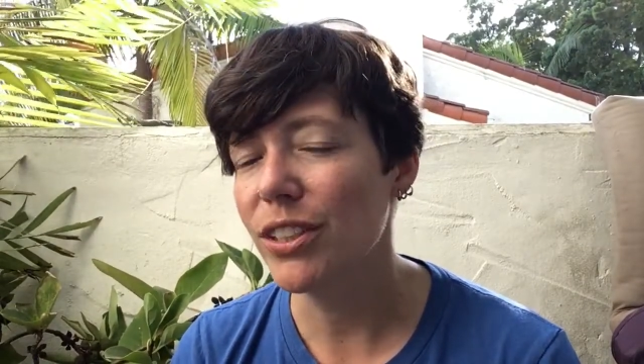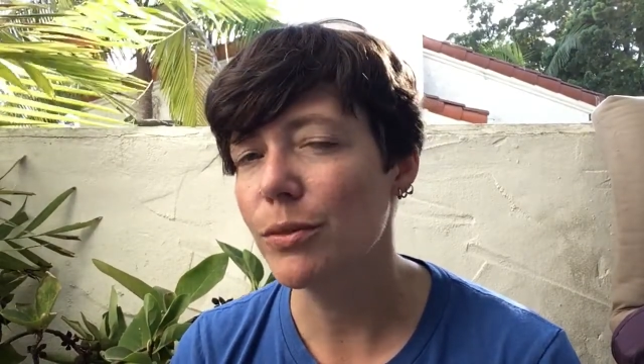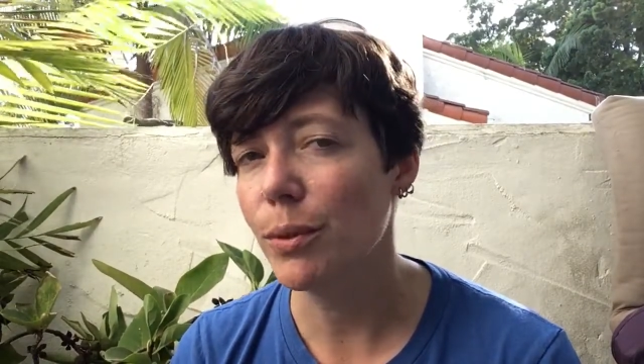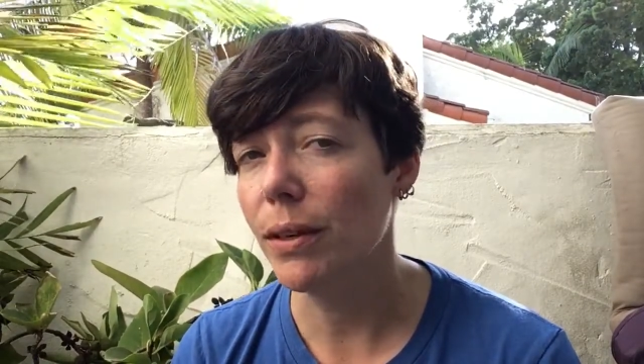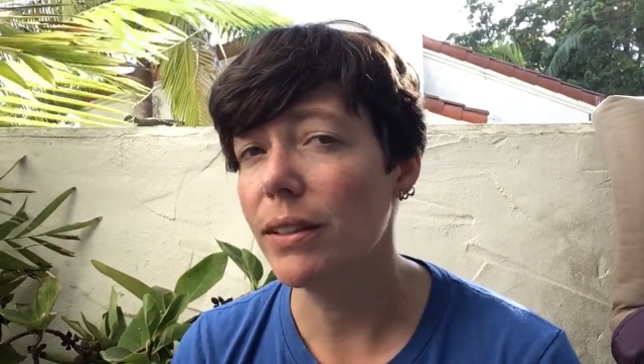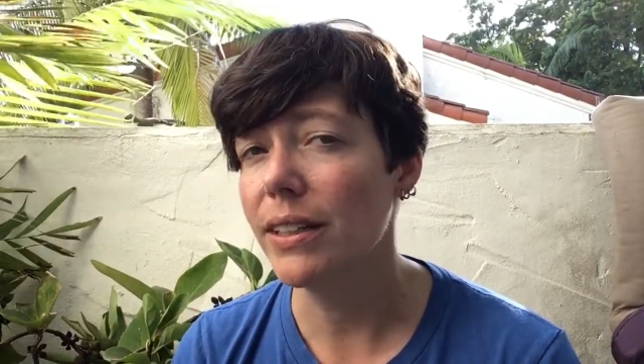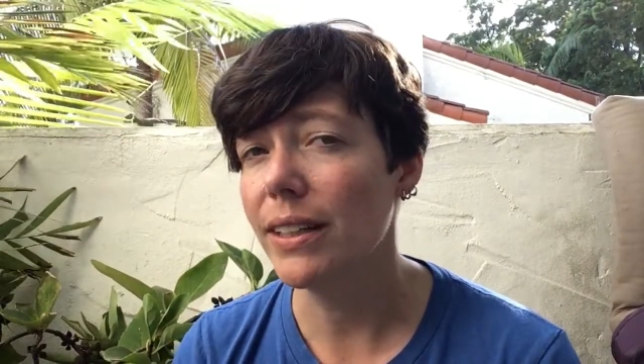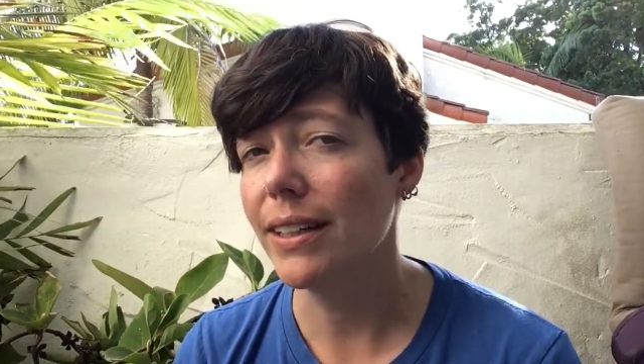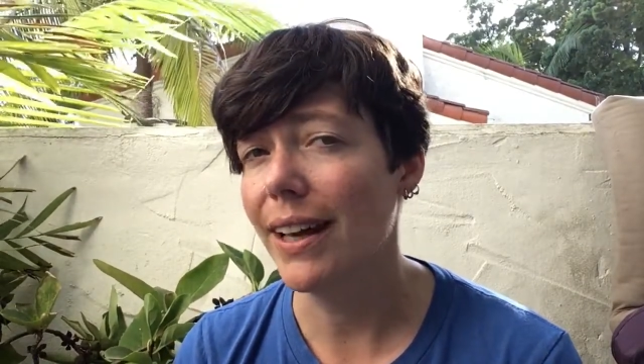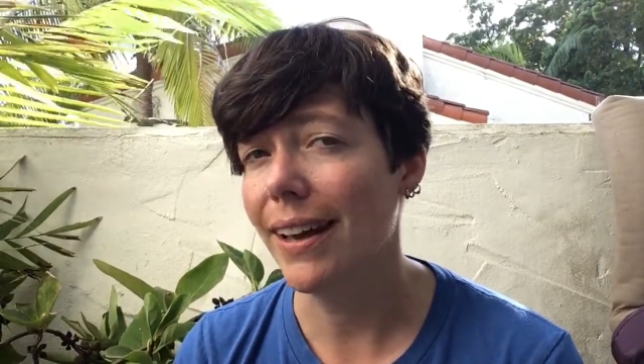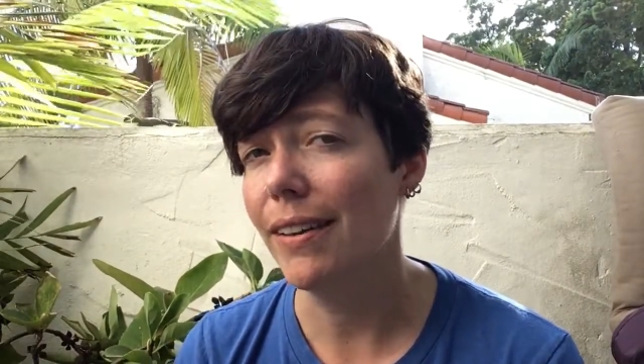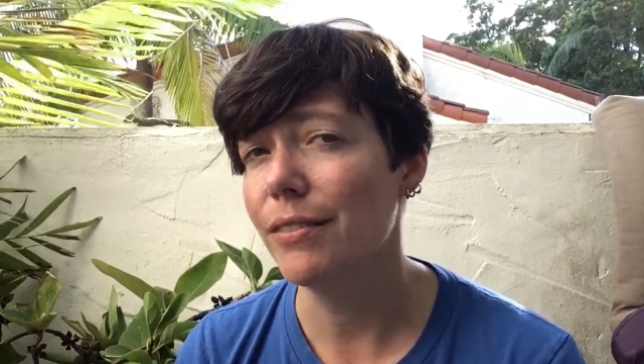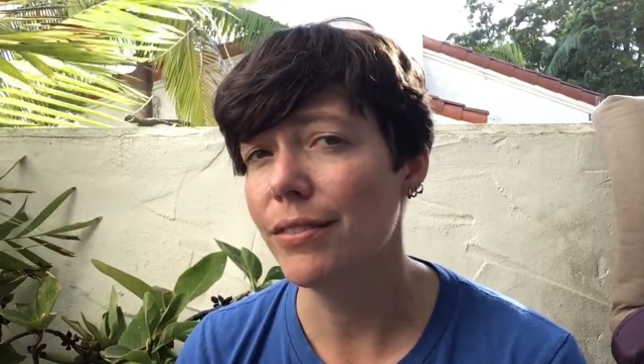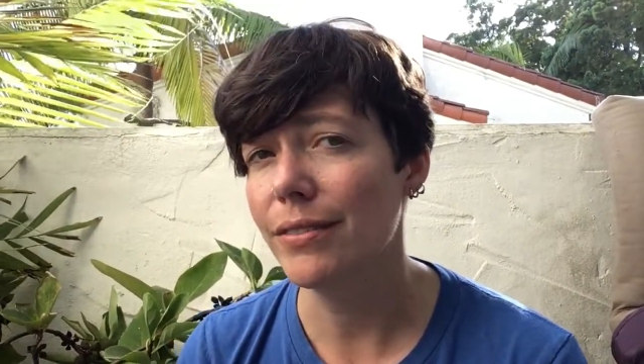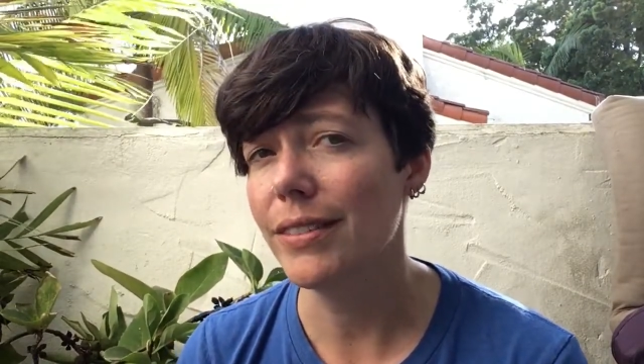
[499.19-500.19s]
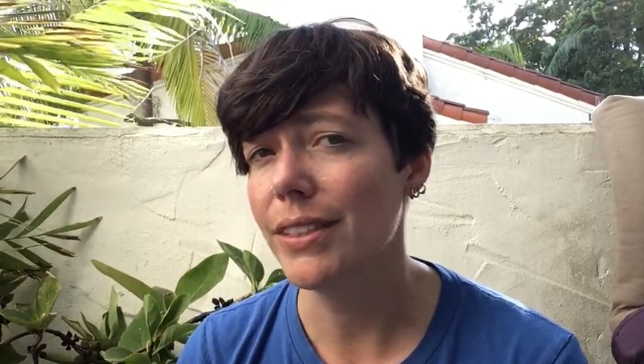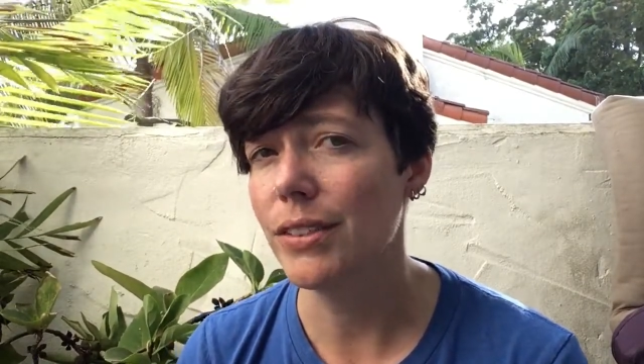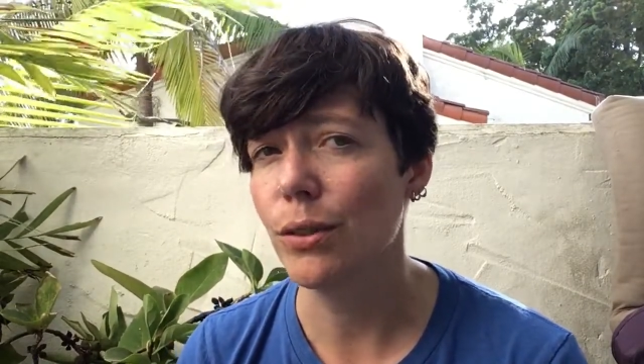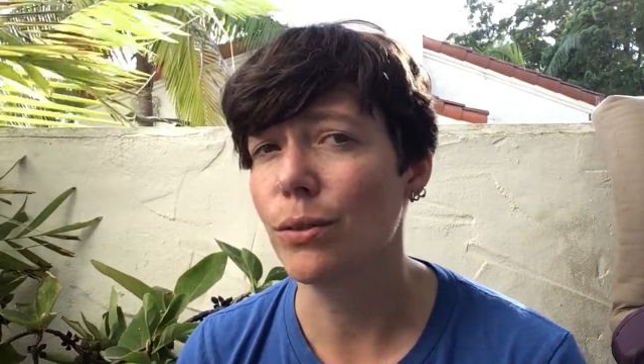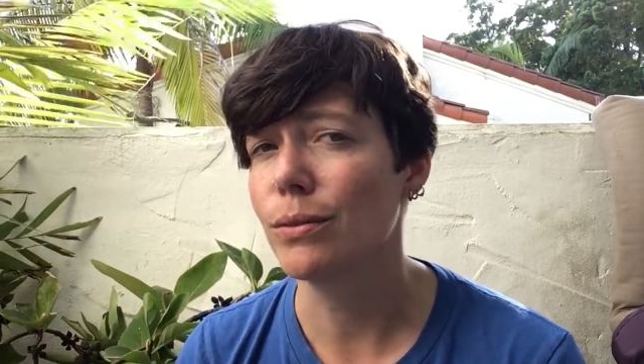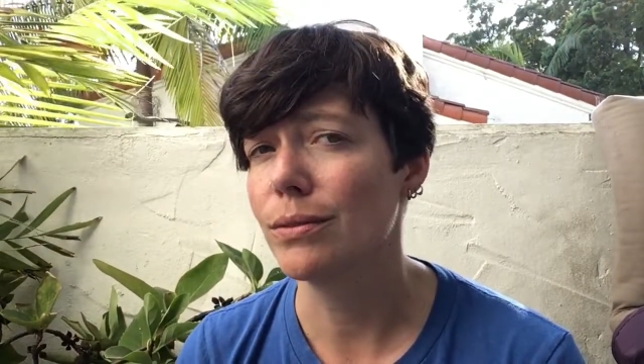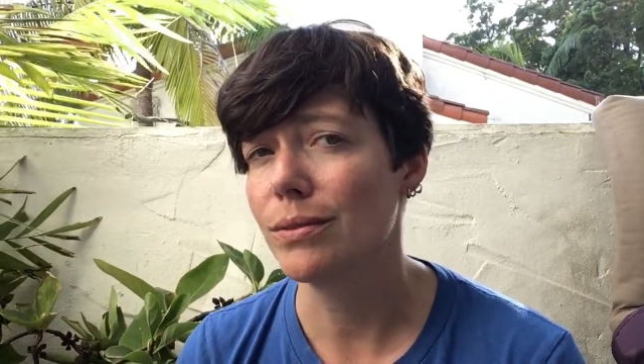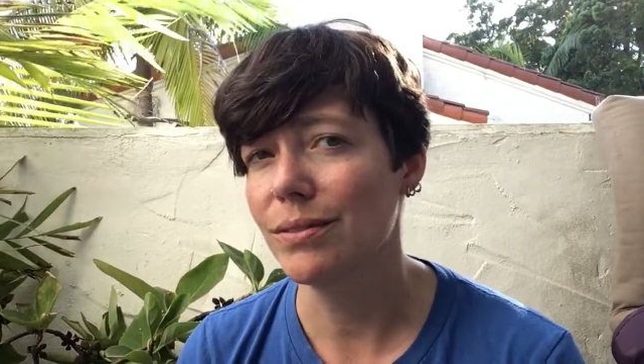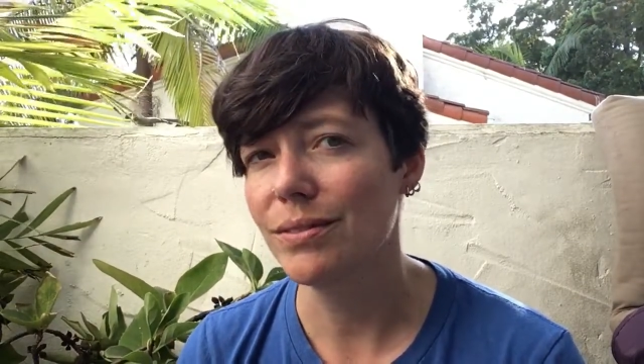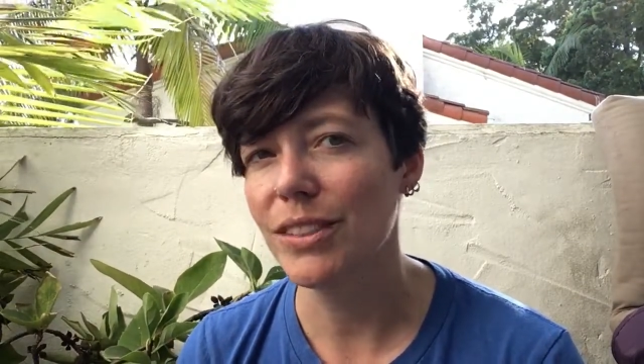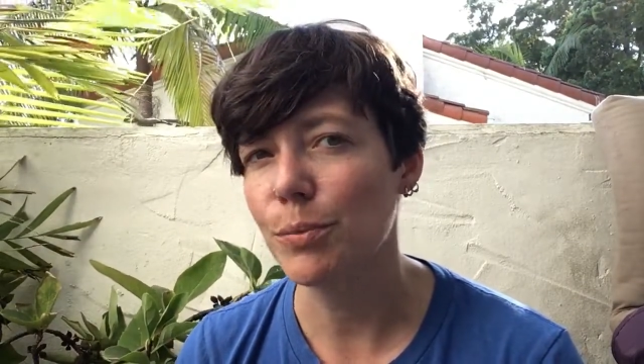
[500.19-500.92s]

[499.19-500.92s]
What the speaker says: It's probably going to have its own